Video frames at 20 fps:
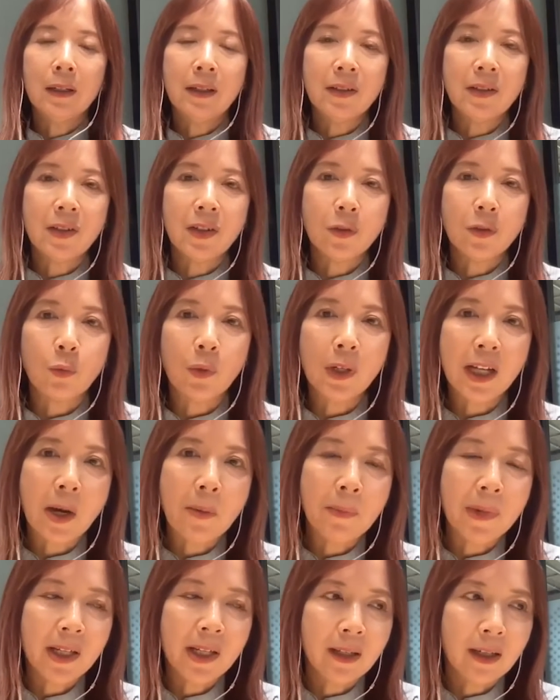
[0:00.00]
this is
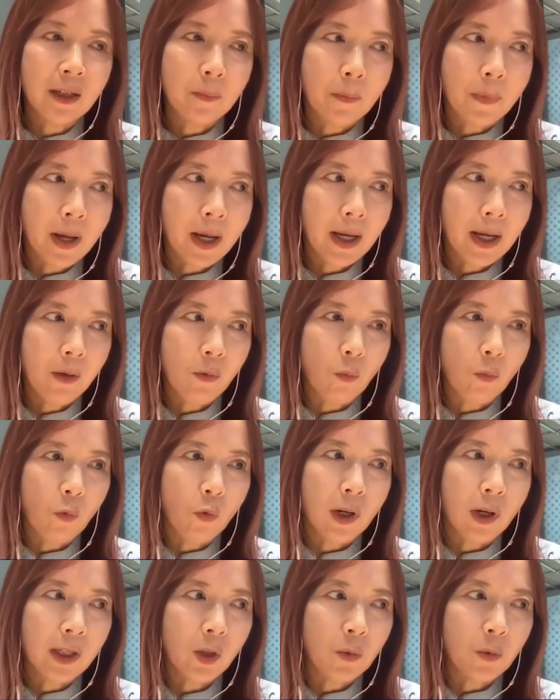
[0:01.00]
recommended by
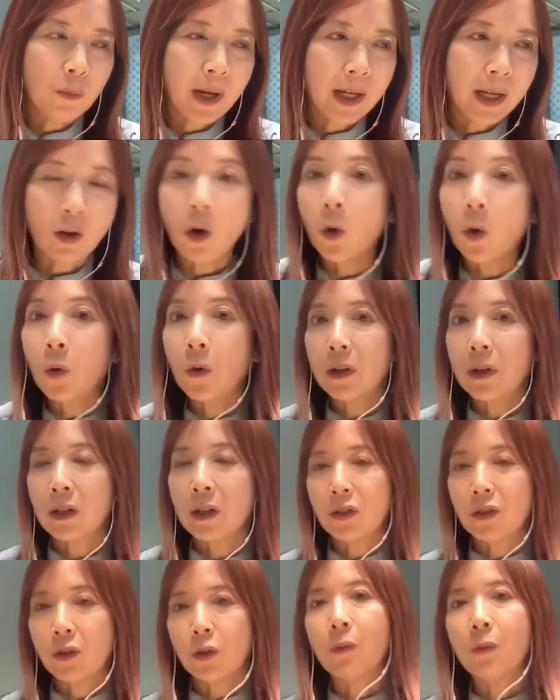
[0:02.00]
one of my
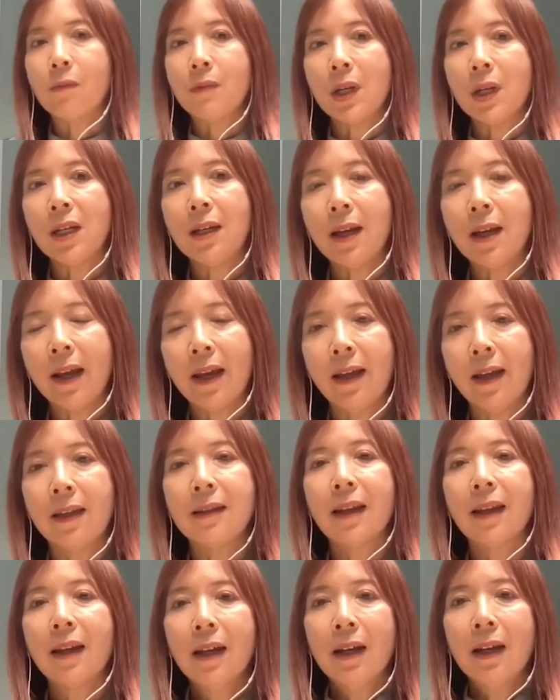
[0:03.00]
coworkers to me,
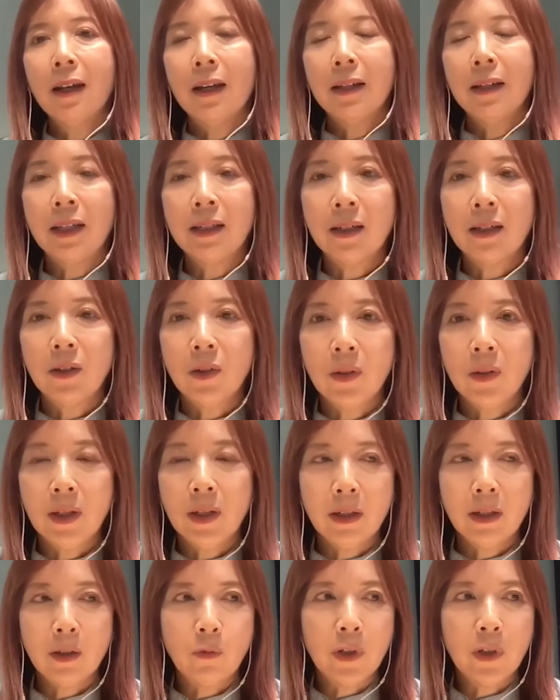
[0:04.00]
and
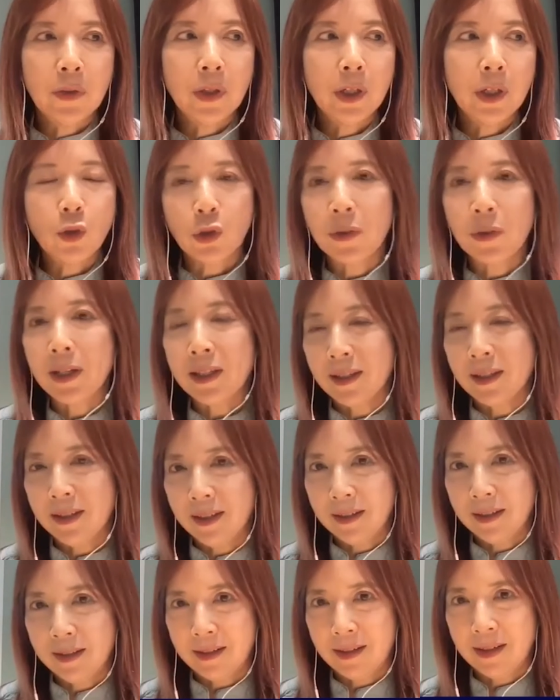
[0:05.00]
a very
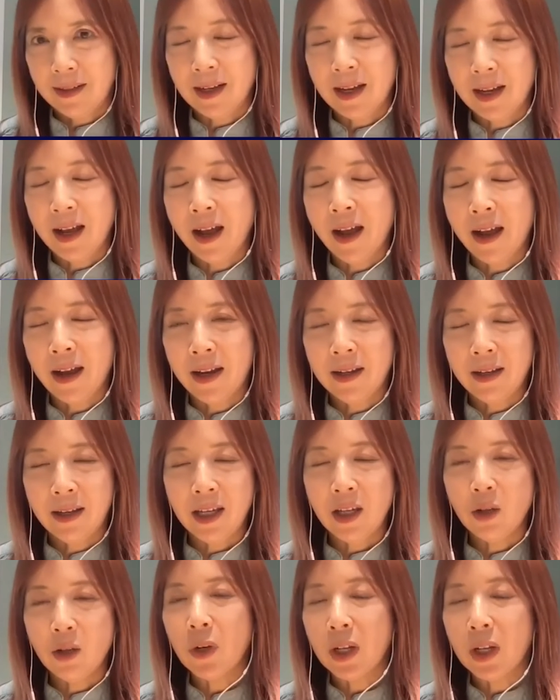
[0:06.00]
trusted,
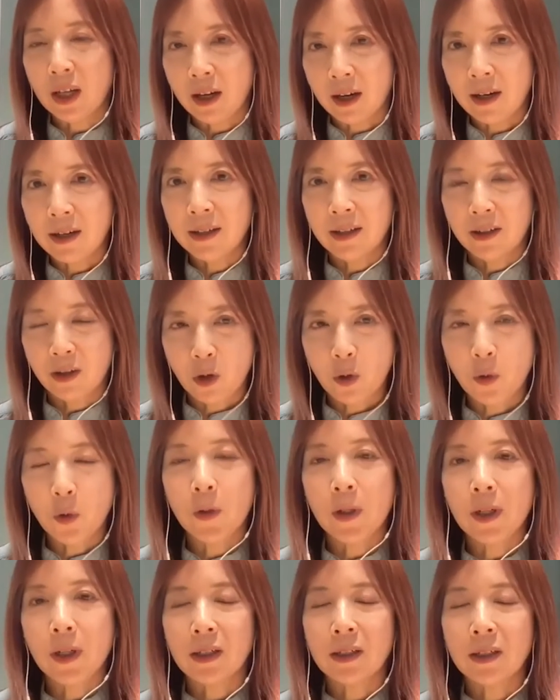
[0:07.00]
highly regarded
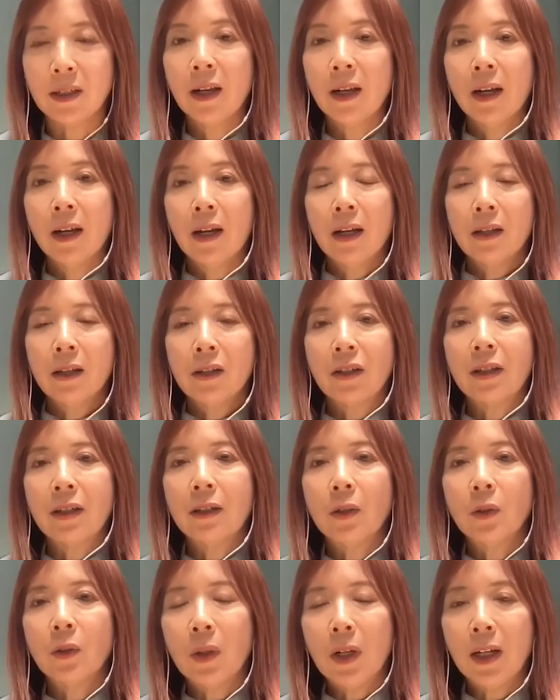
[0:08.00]
coworker.
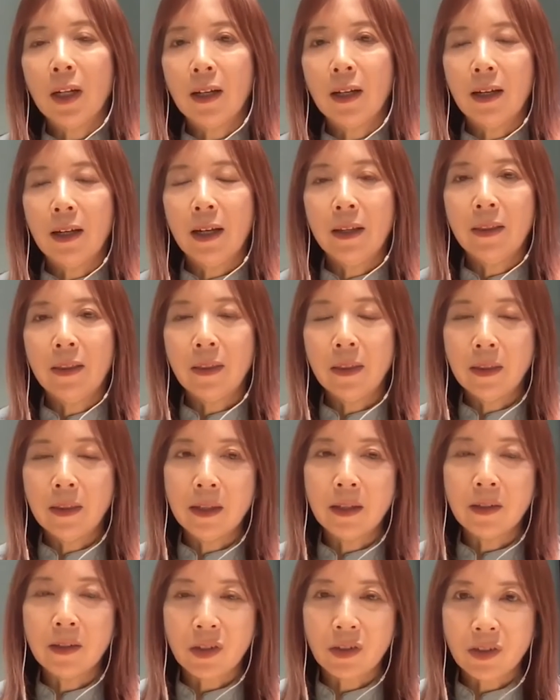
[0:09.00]
So
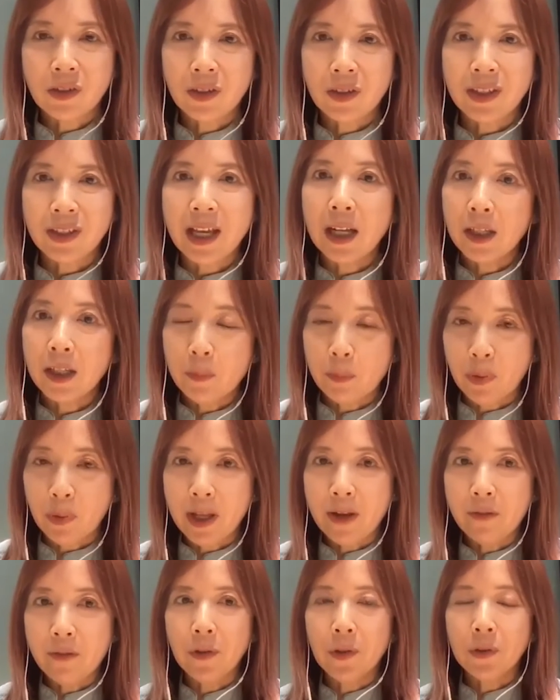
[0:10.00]
this is a solid
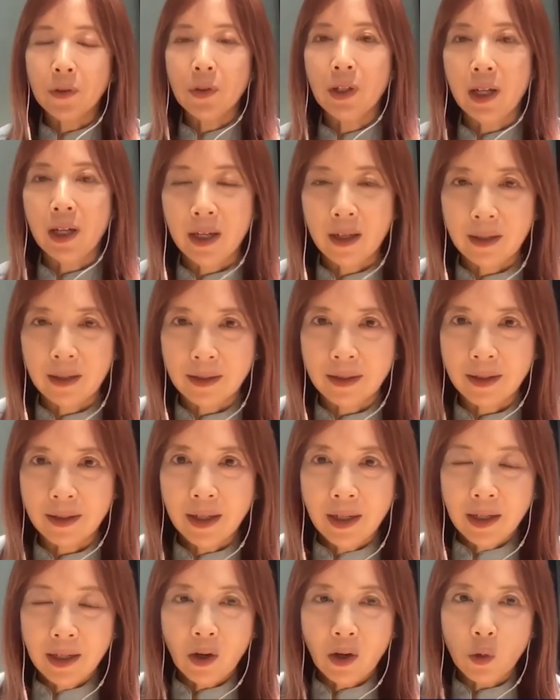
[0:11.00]
platform, and
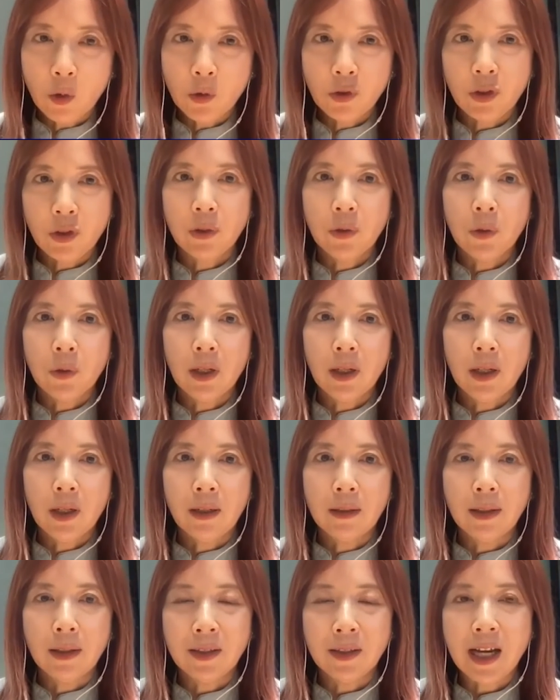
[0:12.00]
also
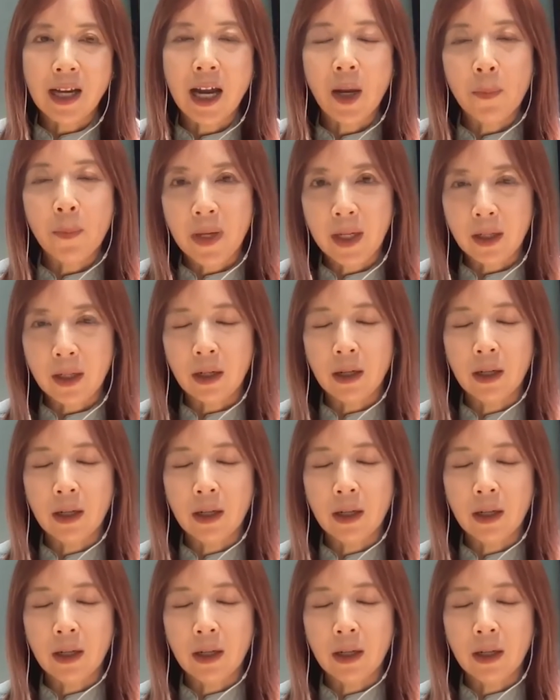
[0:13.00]
the topic